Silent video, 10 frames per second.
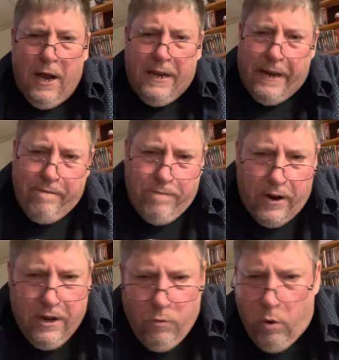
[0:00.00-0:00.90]
He
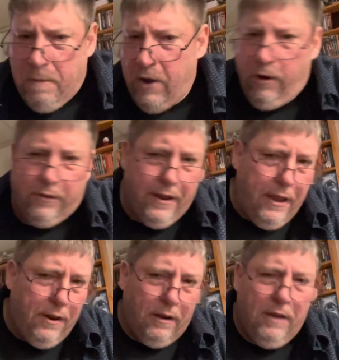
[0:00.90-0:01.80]
invited Romero to Italy.